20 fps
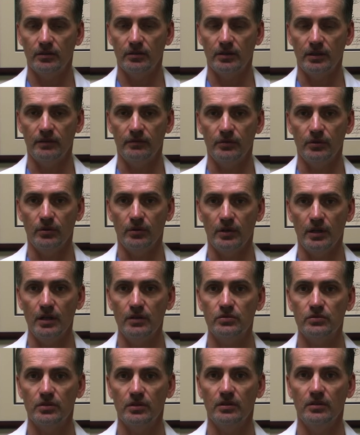if you're
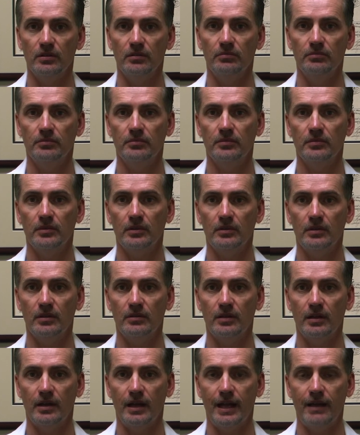interested in
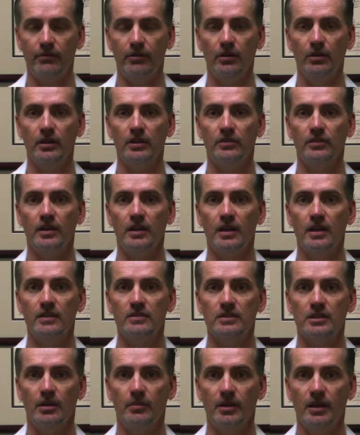having a look at this,
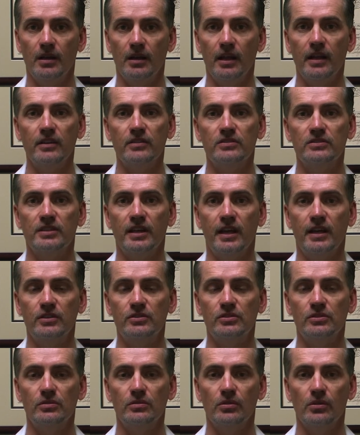come in and let us
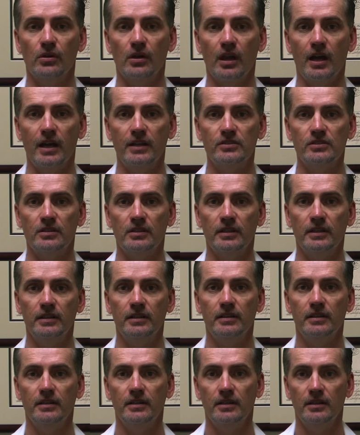test you neurologically,
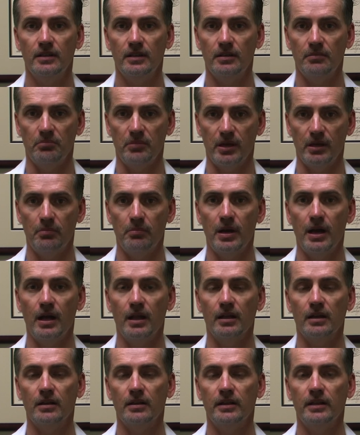
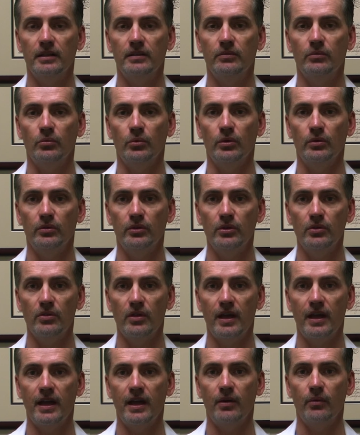metabolically. We'll do
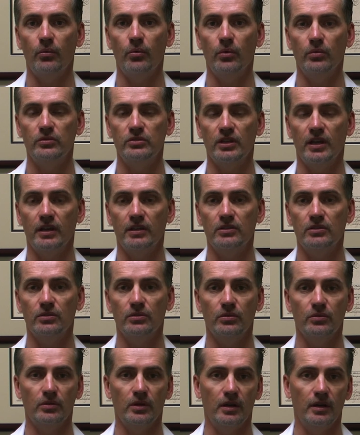that. We'll check
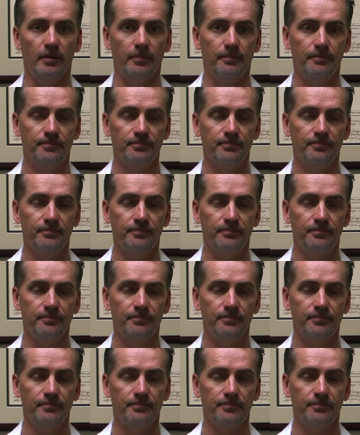your